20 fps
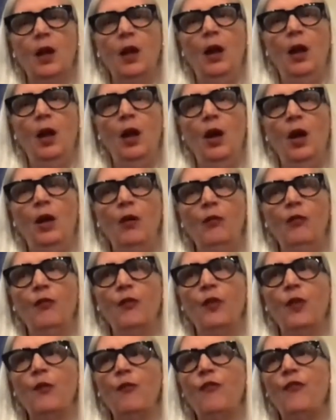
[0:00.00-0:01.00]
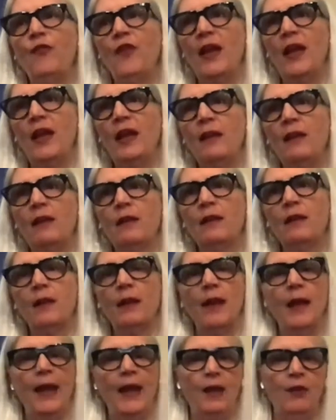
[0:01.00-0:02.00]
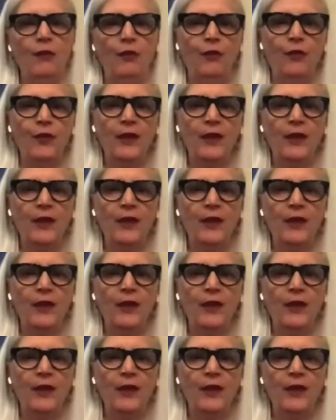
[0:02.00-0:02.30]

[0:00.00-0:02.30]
of faith and